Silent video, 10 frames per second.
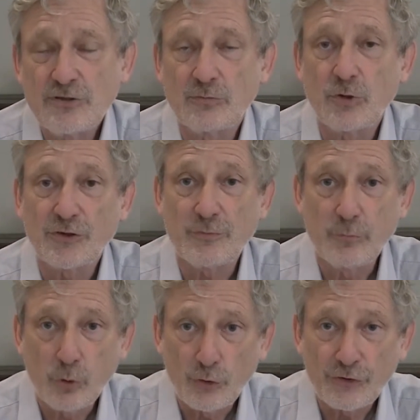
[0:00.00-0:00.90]
and what's
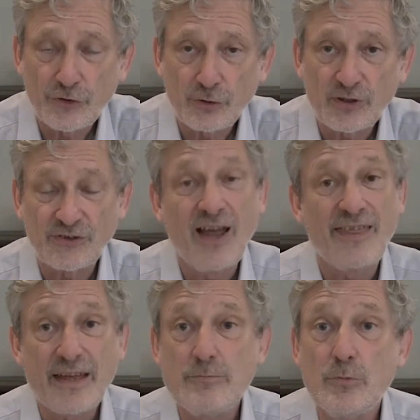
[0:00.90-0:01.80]
important to us,
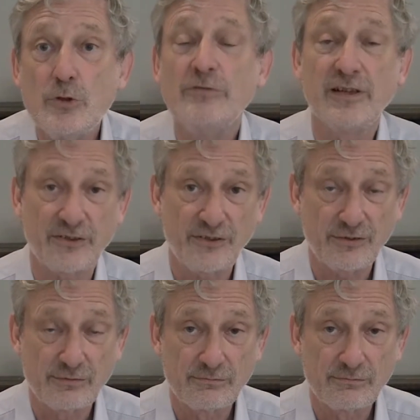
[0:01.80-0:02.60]
they move us,